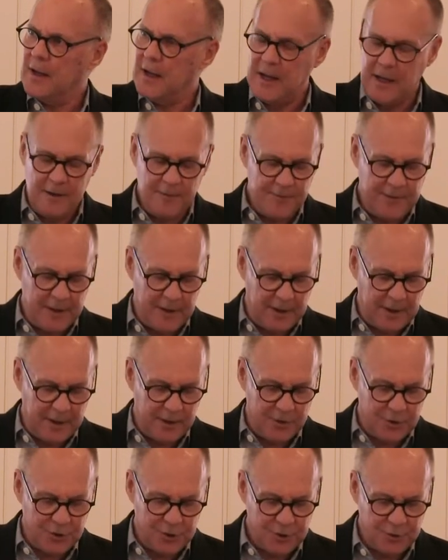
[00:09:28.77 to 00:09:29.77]
heaving
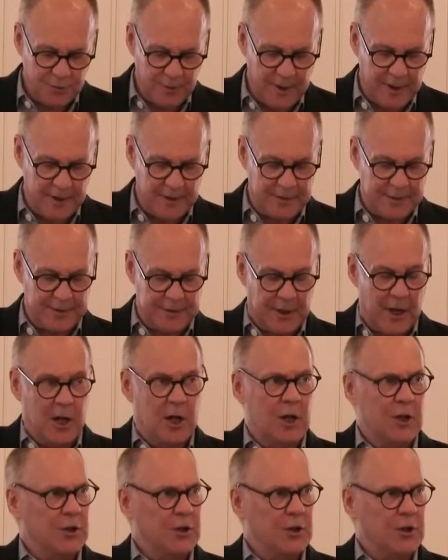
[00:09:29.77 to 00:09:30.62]
in shreds,